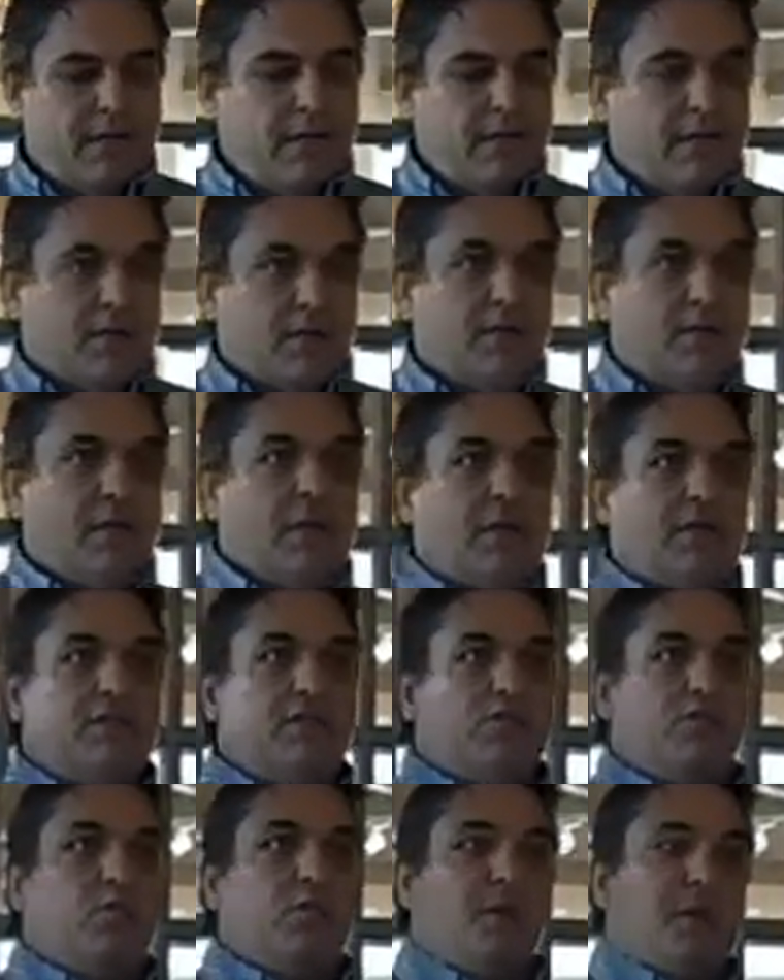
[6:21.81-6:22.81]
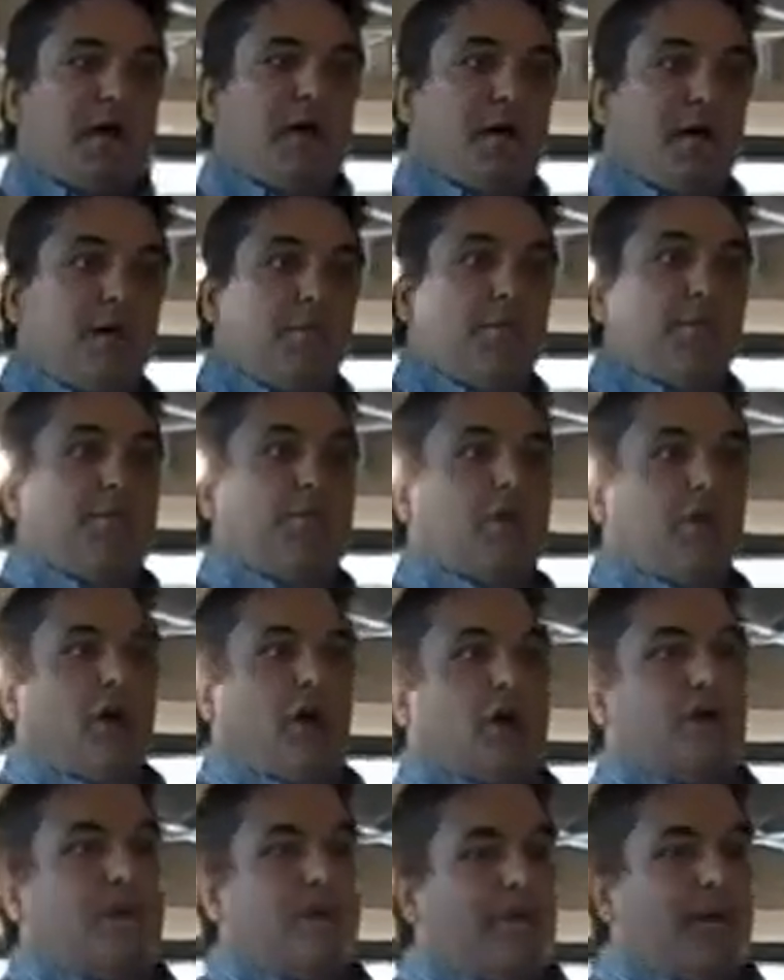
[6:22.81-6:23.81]
Someone else got up and
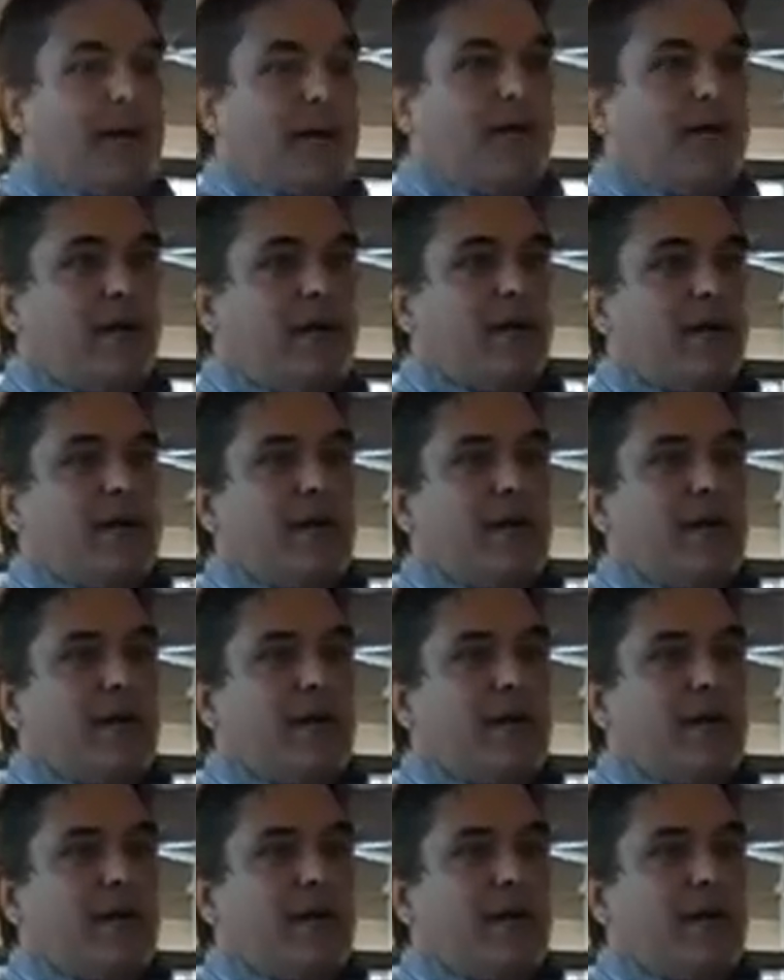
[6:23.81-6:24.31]
talked about